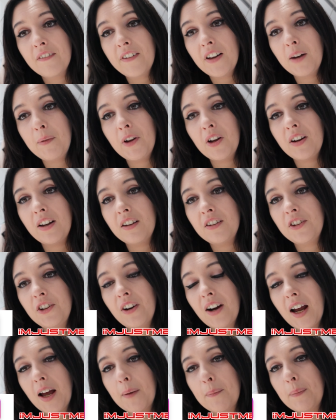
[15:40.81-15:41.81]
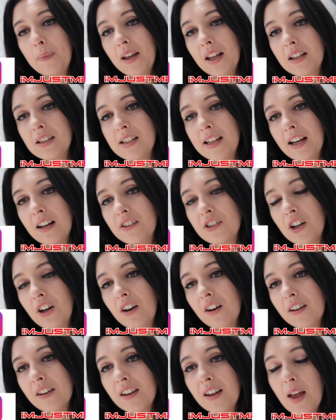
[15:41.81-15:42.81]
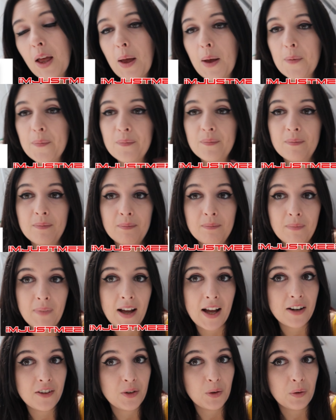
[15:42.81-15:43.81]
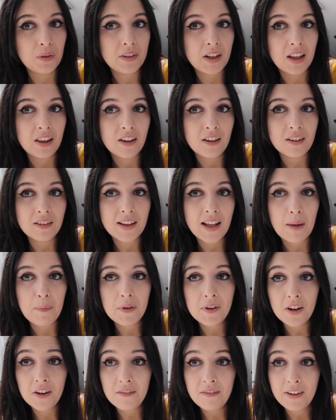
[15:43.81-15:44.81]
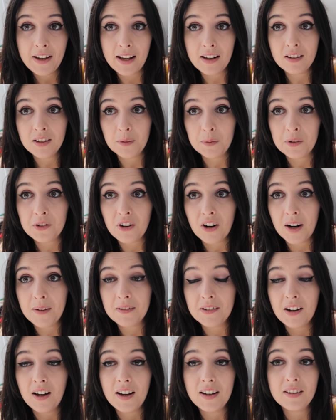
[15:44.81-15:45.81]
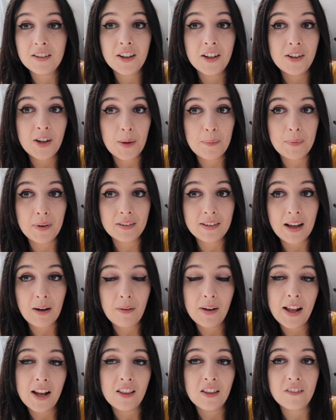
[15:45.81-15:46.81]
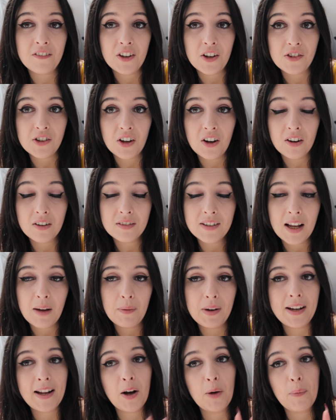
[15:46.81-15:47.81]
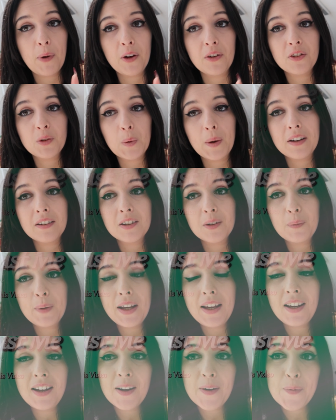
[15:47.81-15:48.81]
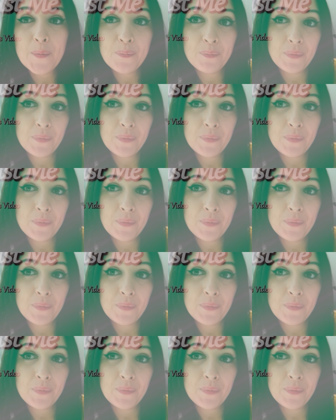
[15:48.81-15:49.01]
follow me on Instagram and TikTok and you'll see those there. But don't forget to subscribe, guys, so you don't miss out on any of the future content. We now post twice a week,